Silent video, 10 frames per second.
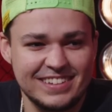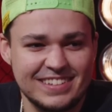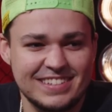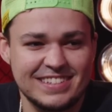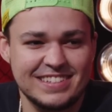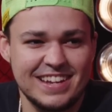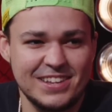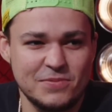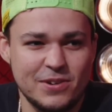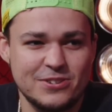I ain't gonna worry Stay
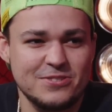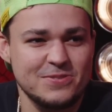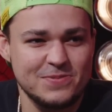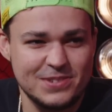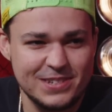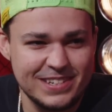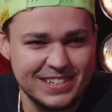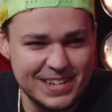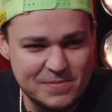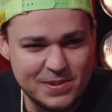about on the that. mushrooms.
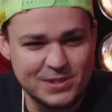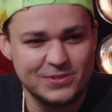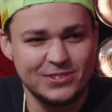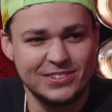Yeah, yeah.